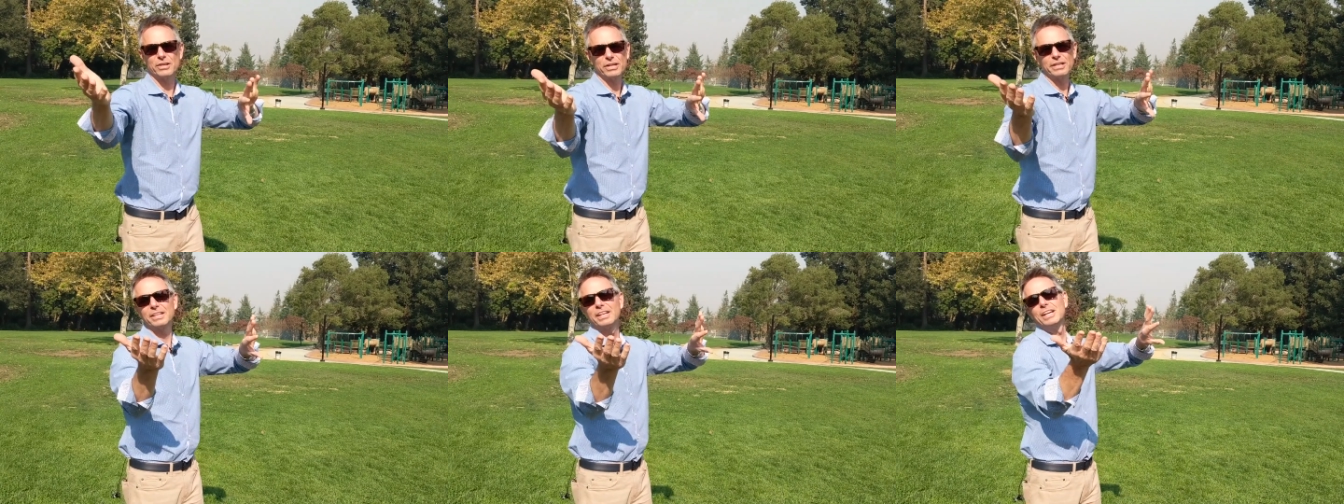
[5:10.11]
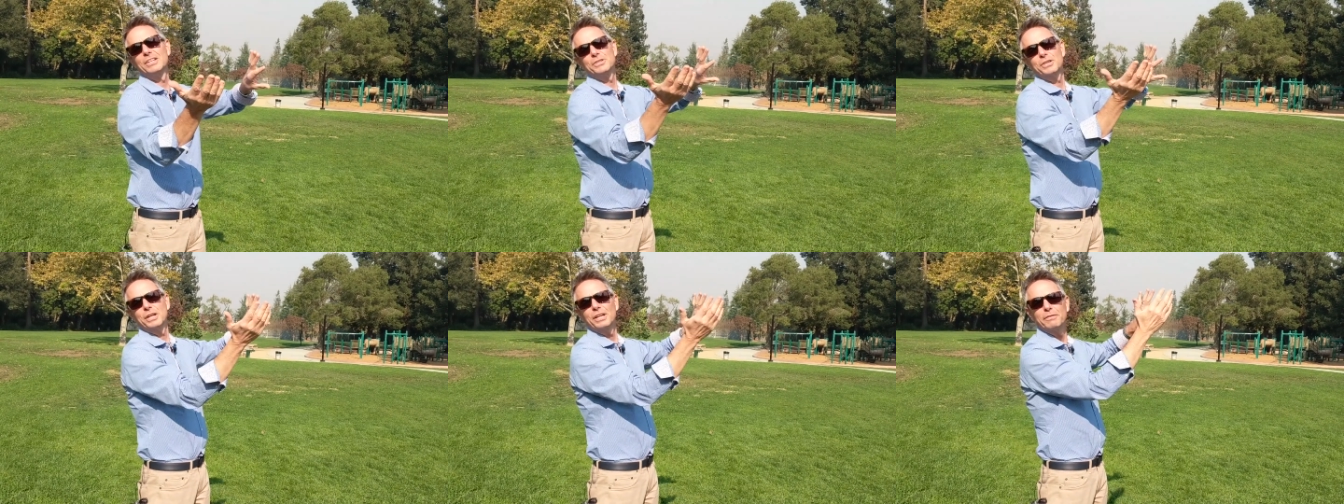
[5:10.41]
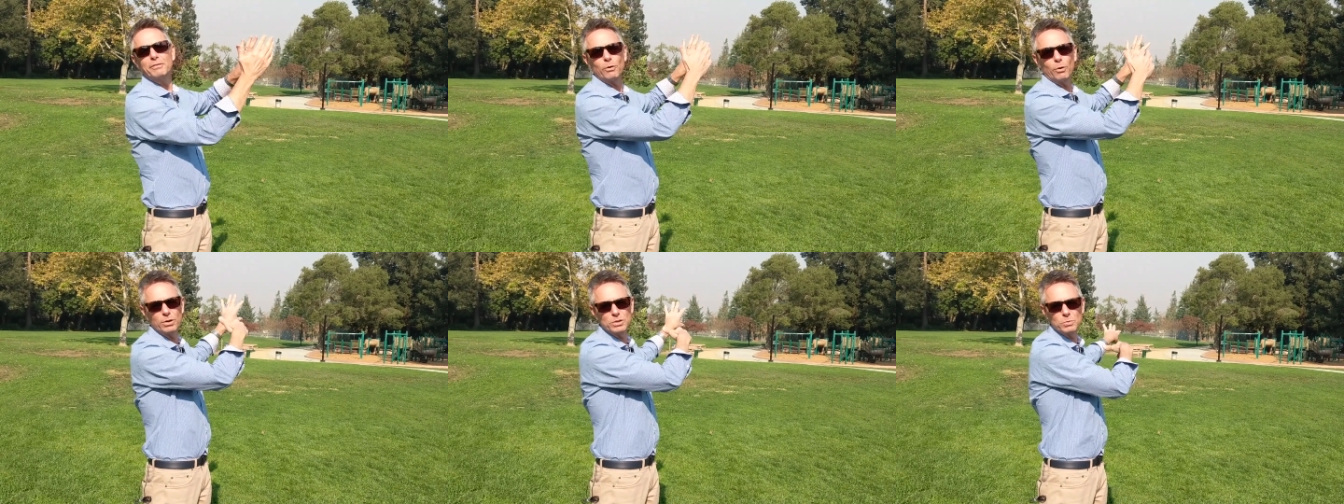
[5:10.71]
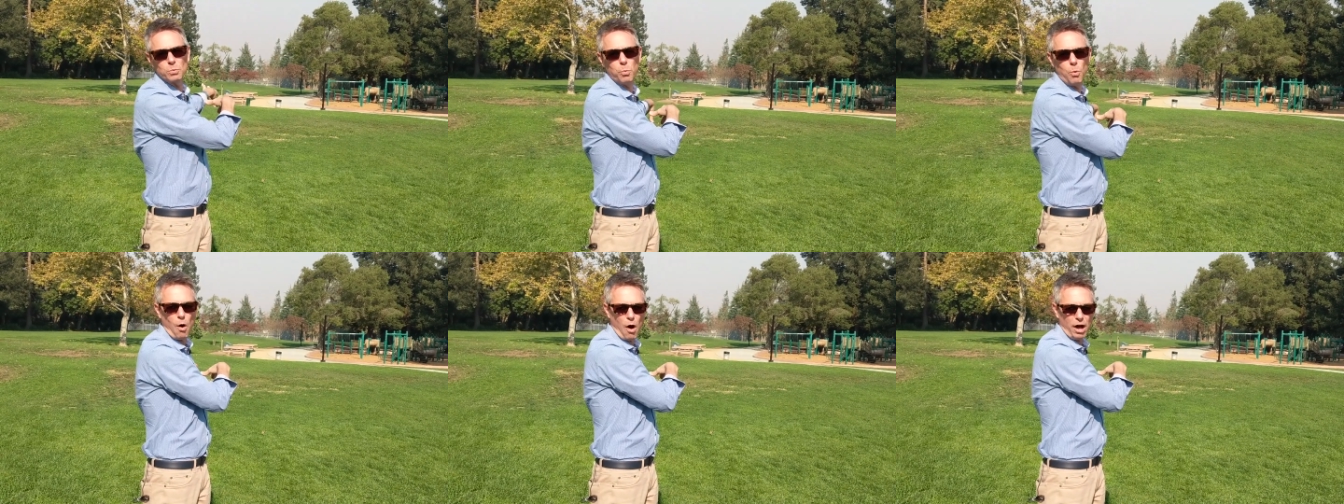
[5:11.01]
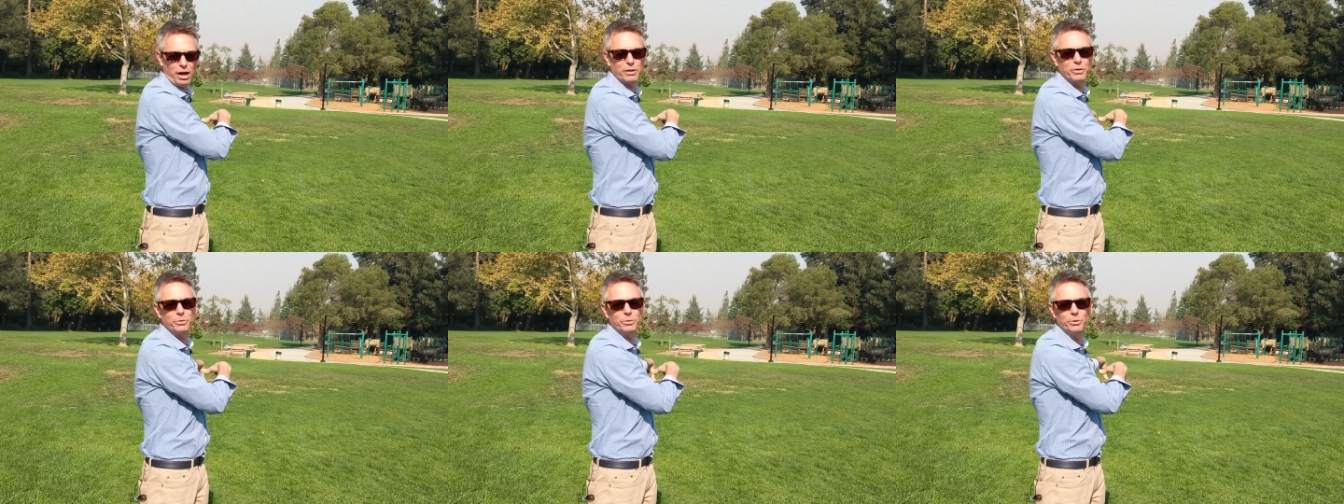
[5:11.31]
kids are going to, of course,
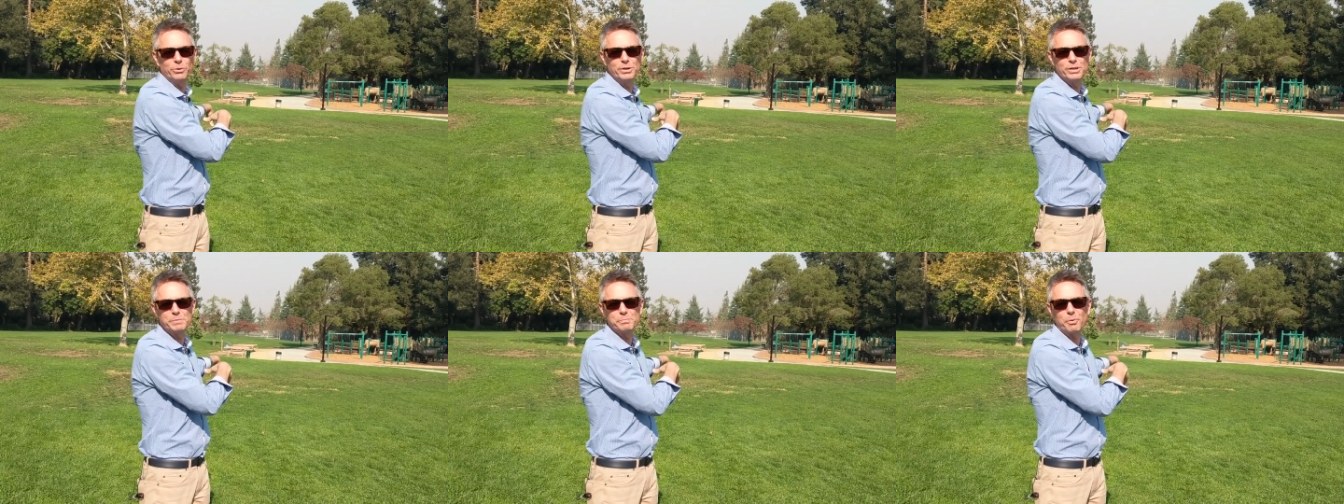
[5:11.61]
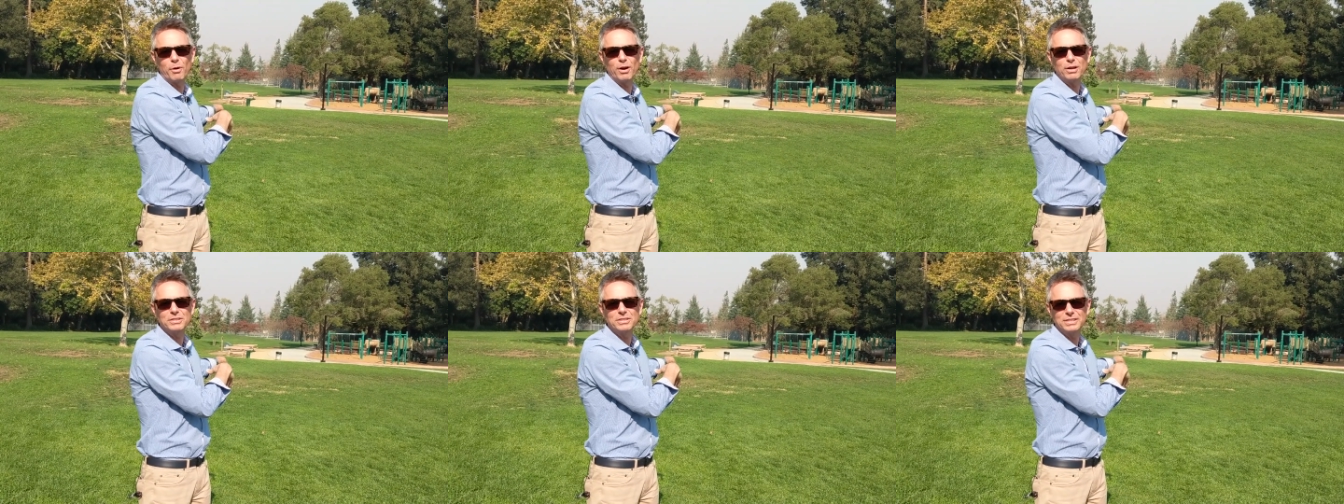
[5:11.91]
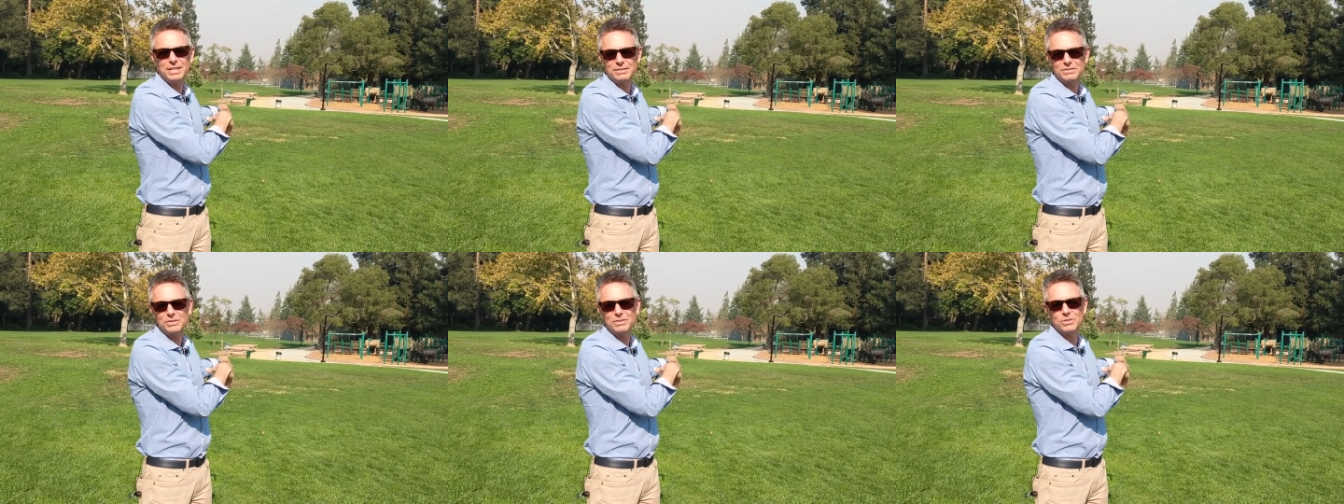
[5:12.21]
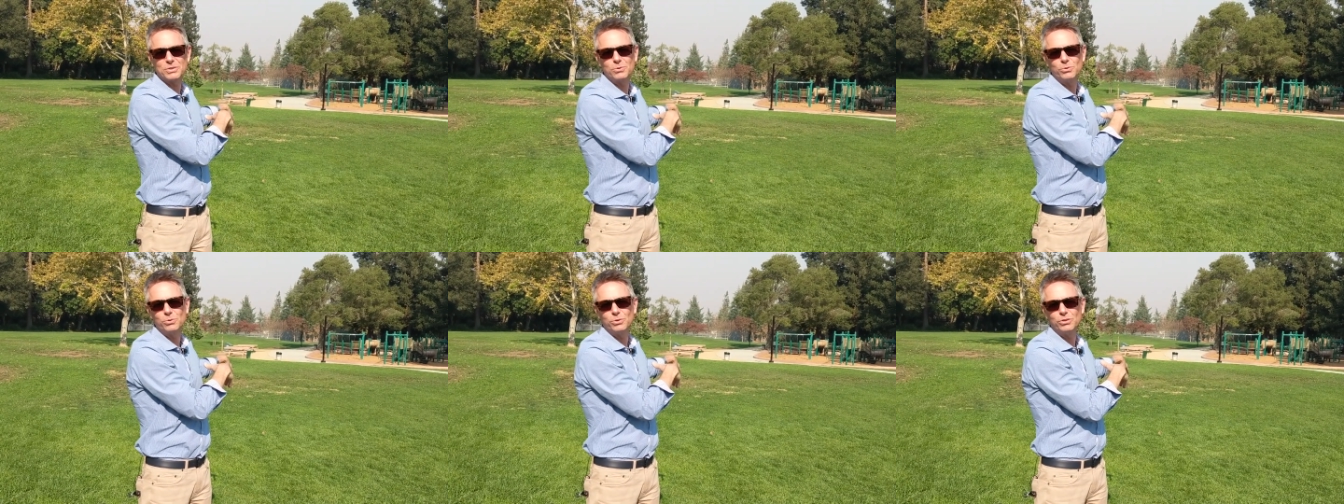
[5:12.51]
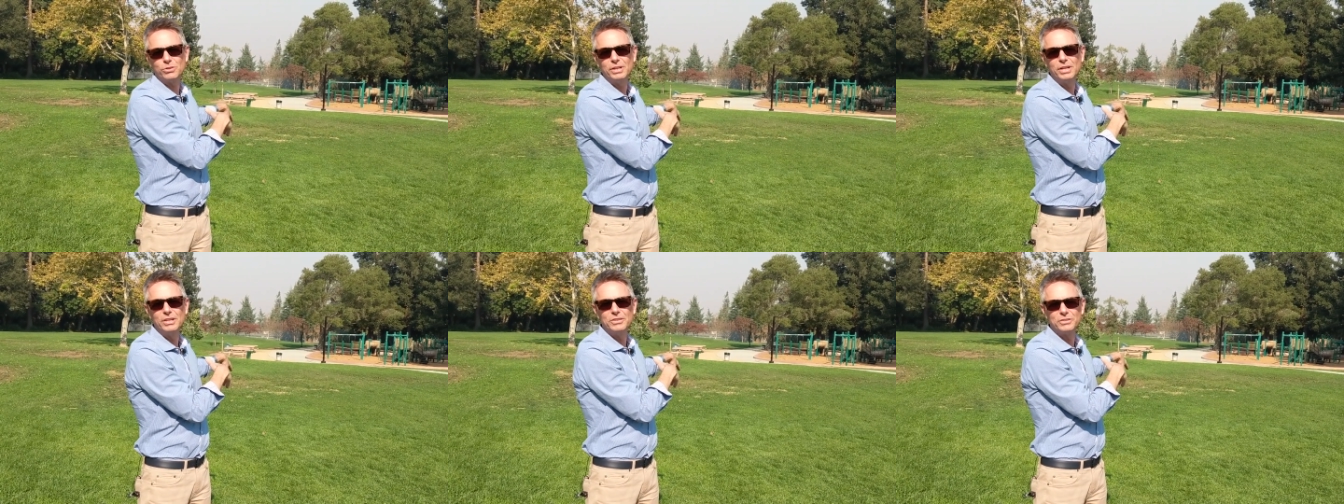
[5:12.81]
walk through this park to get to
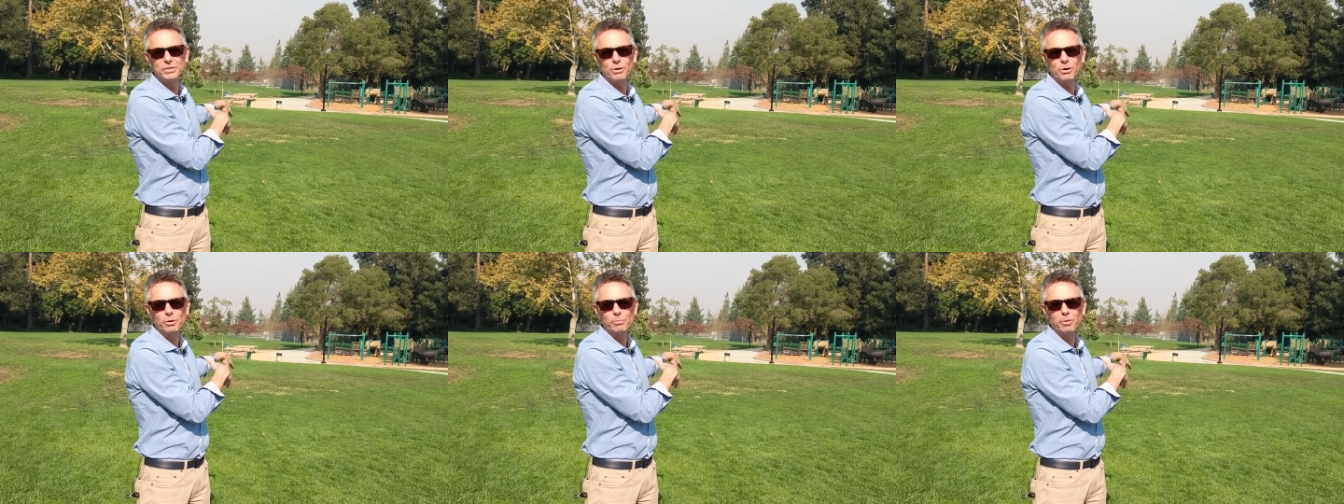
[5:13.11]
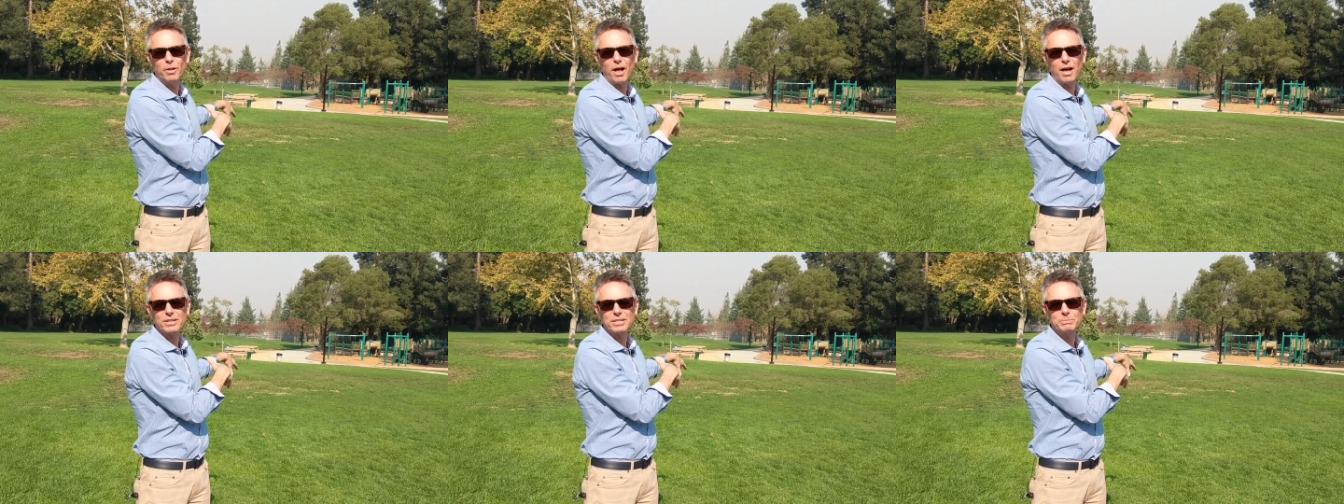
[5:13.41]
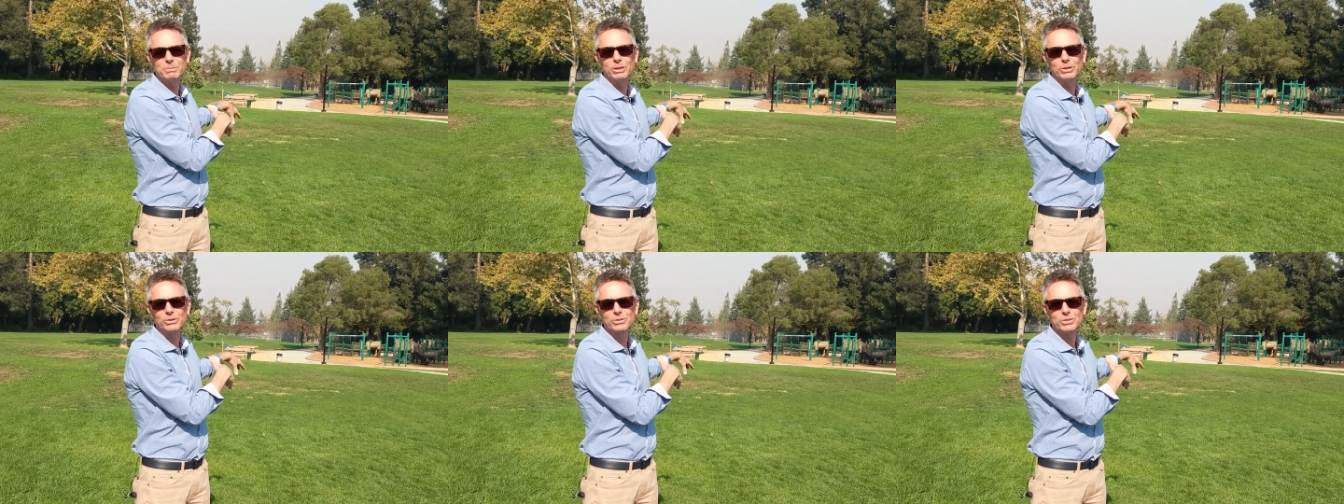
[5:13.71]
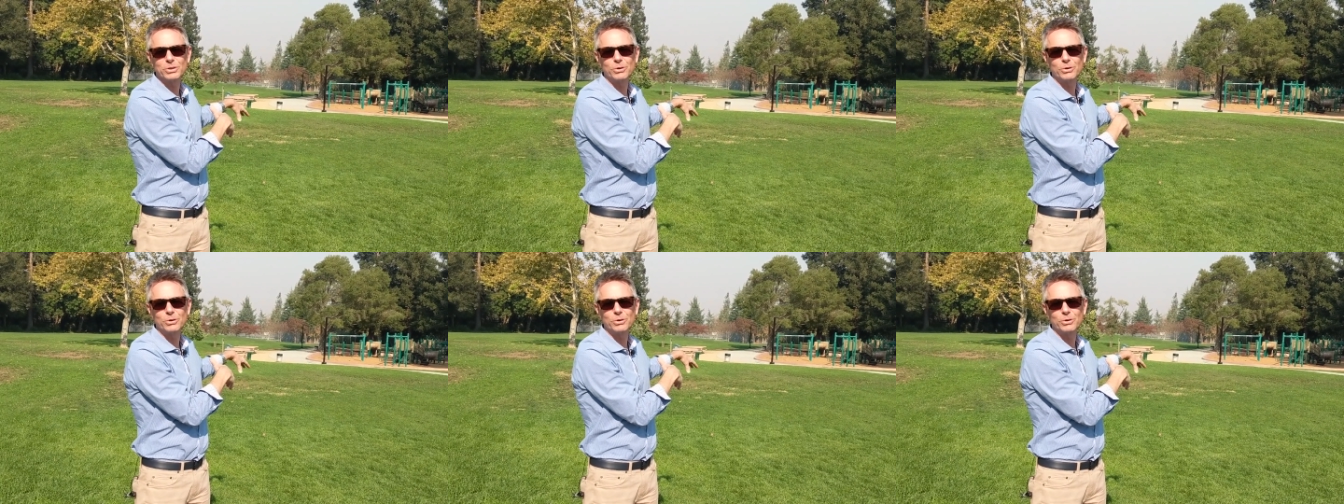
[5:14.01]
school, to go to Blossom Hill